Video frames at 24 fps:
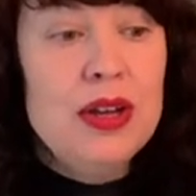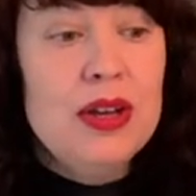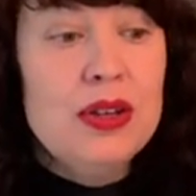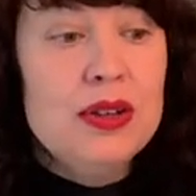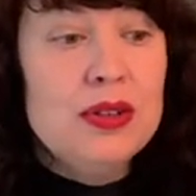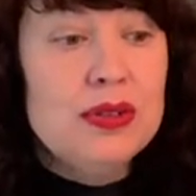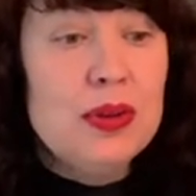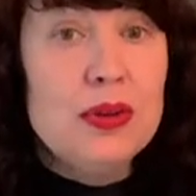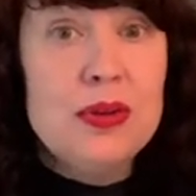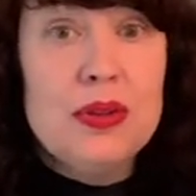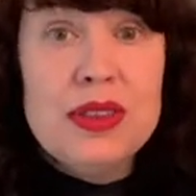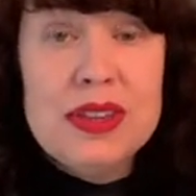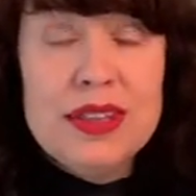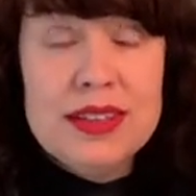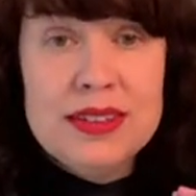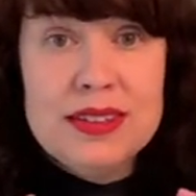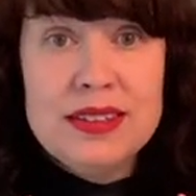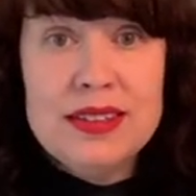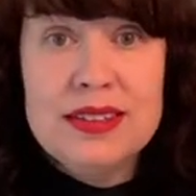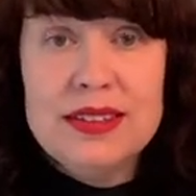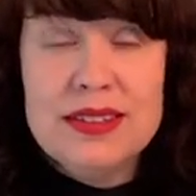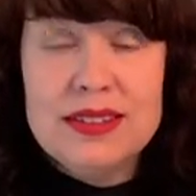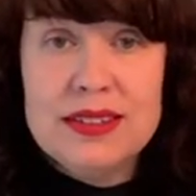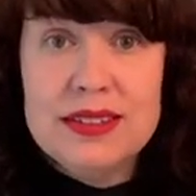So this
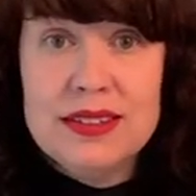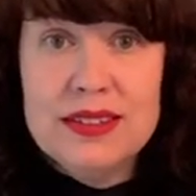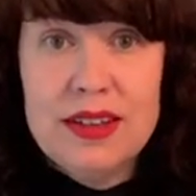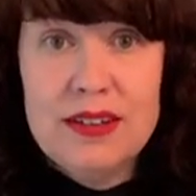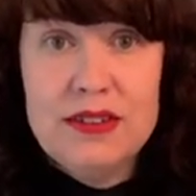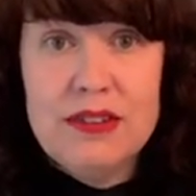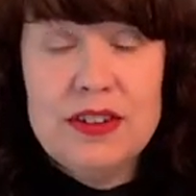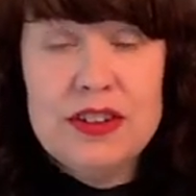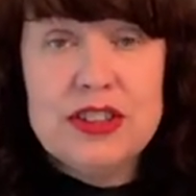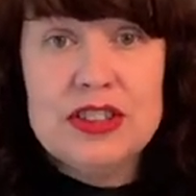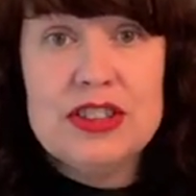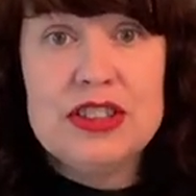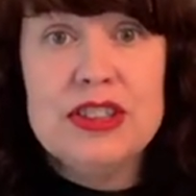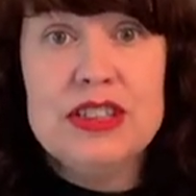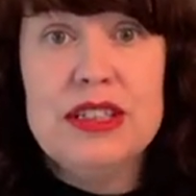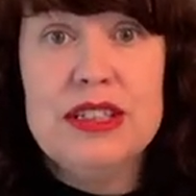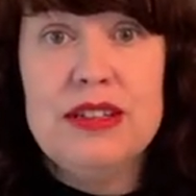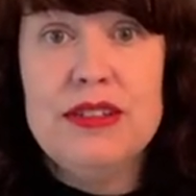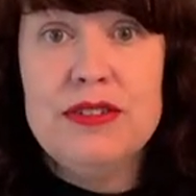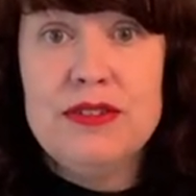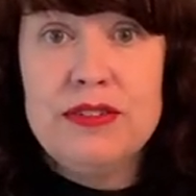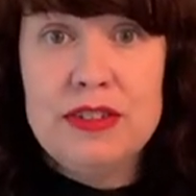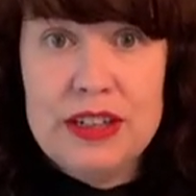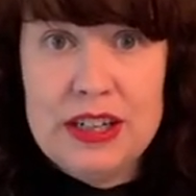is
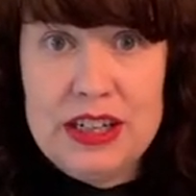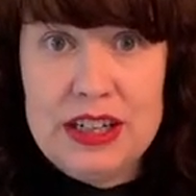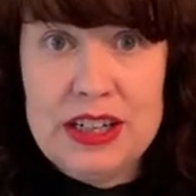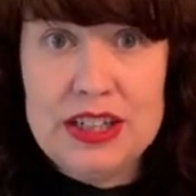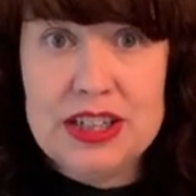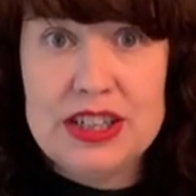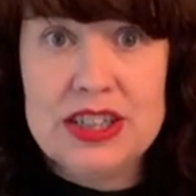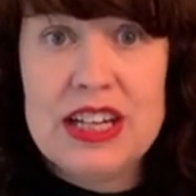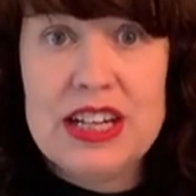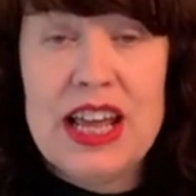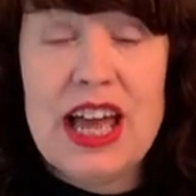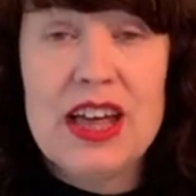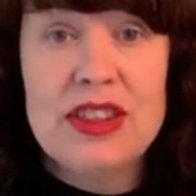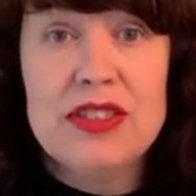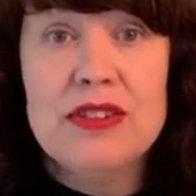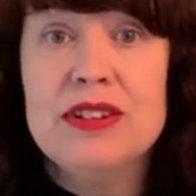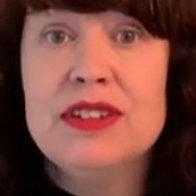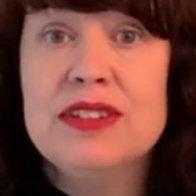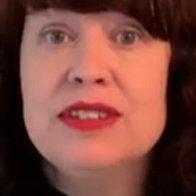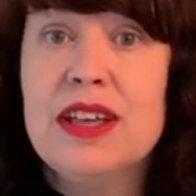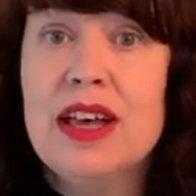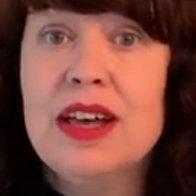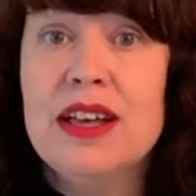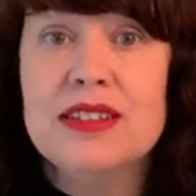officially finished. Catherine's
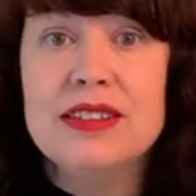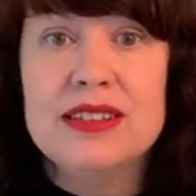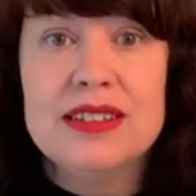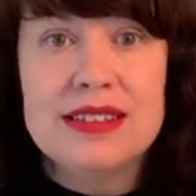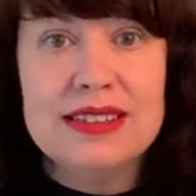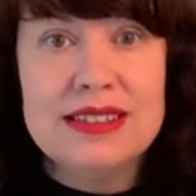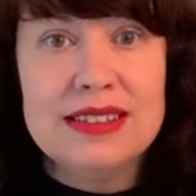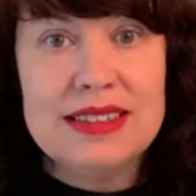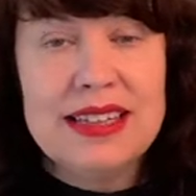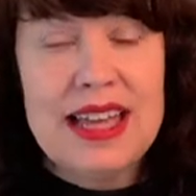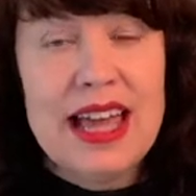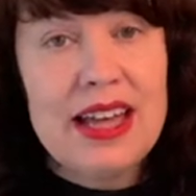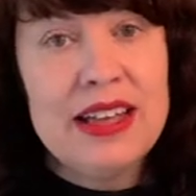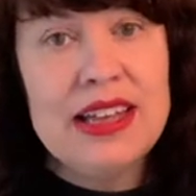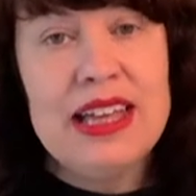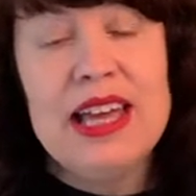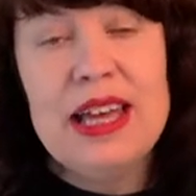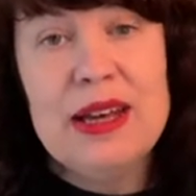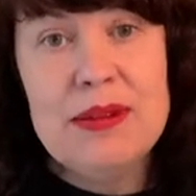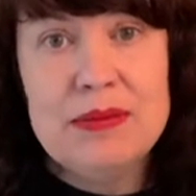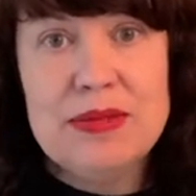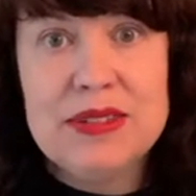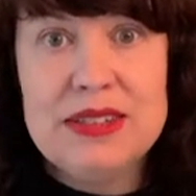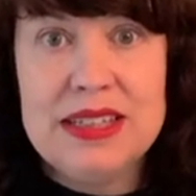house is now
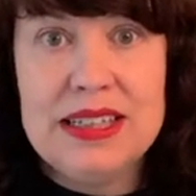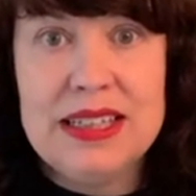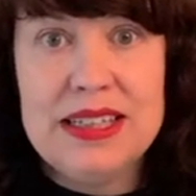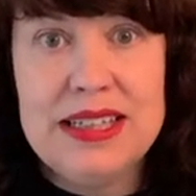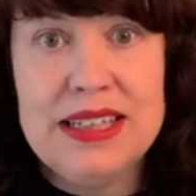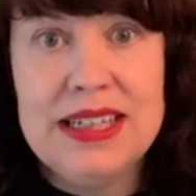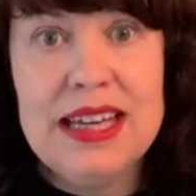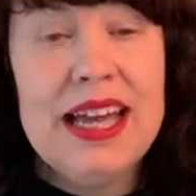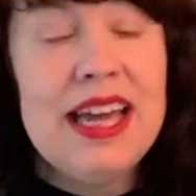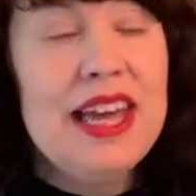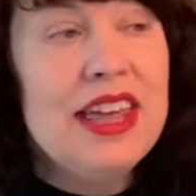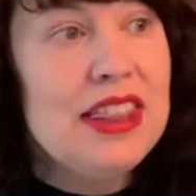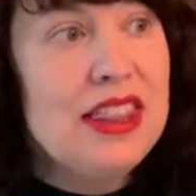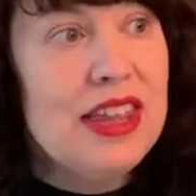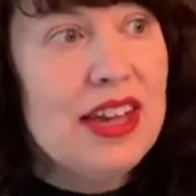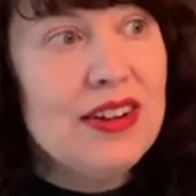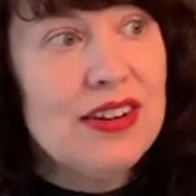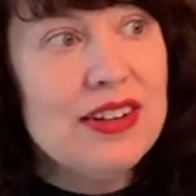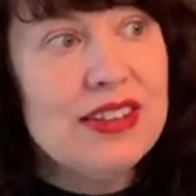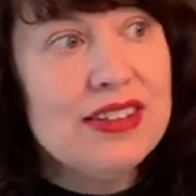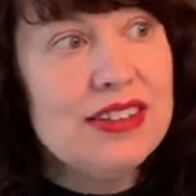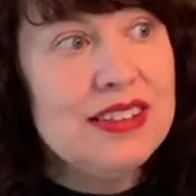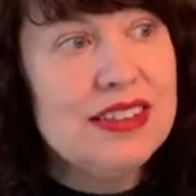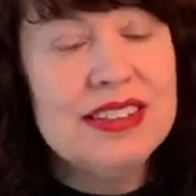empty. There
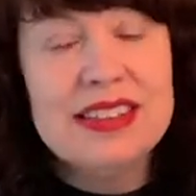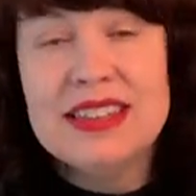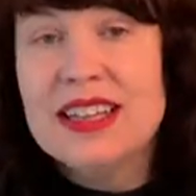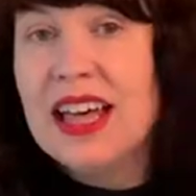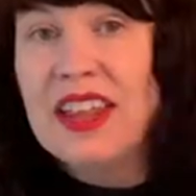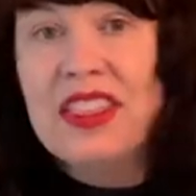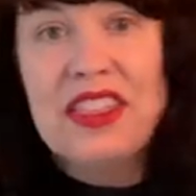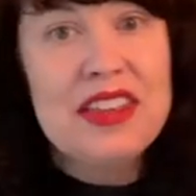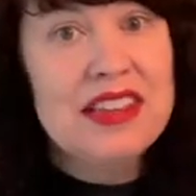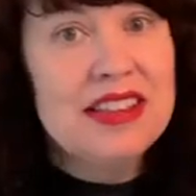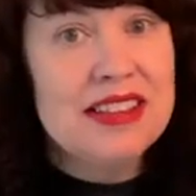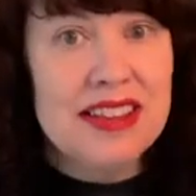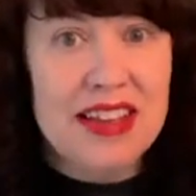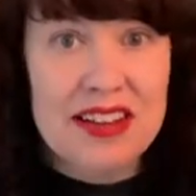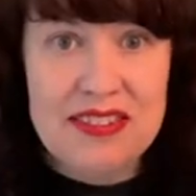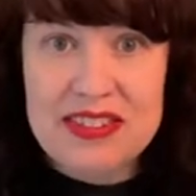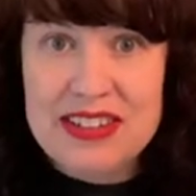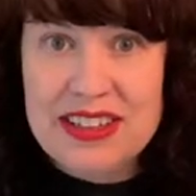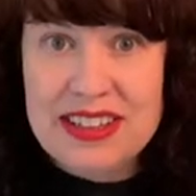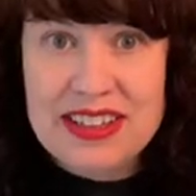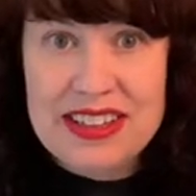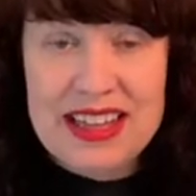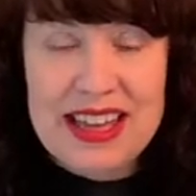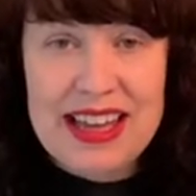is nothing left
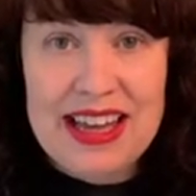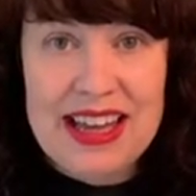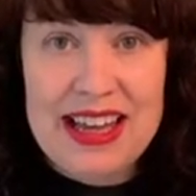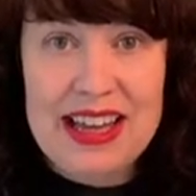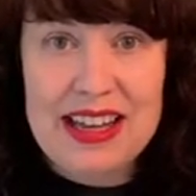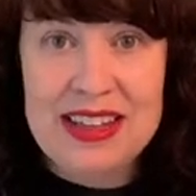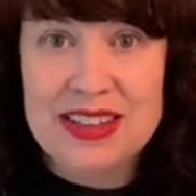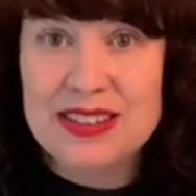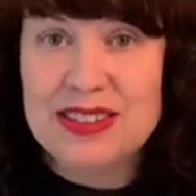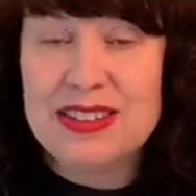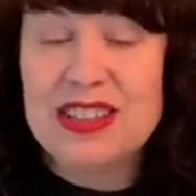in the house.